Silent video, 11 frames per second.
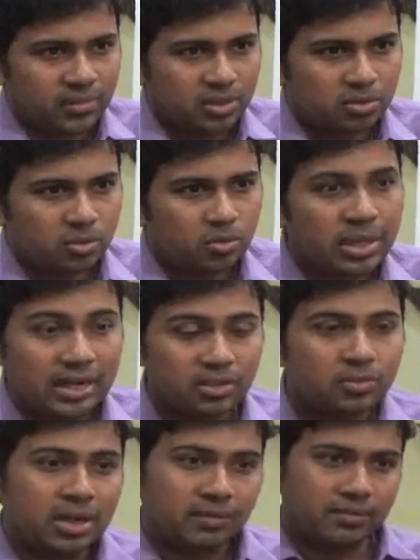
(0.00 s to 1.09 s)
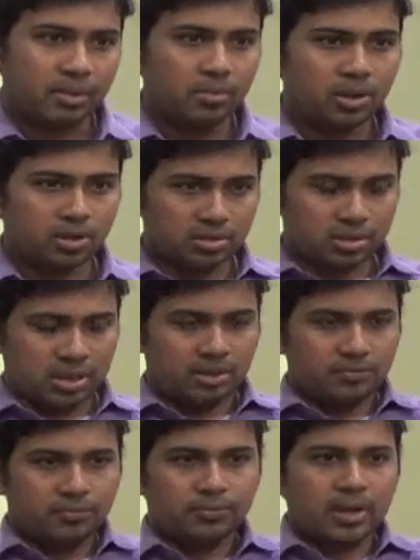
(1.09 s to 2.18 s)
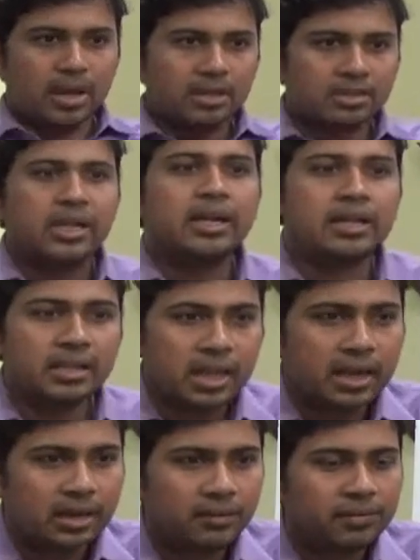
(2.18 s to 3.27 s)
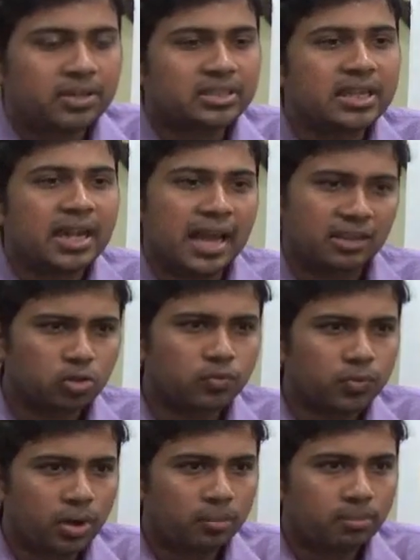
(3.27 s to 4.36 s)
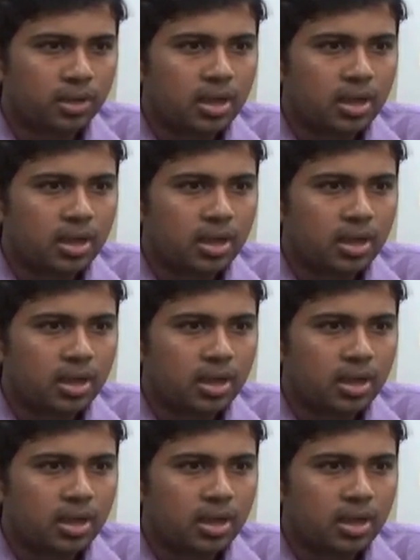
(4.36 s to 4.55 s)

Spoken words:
So that is what I feel, because if a state has to form,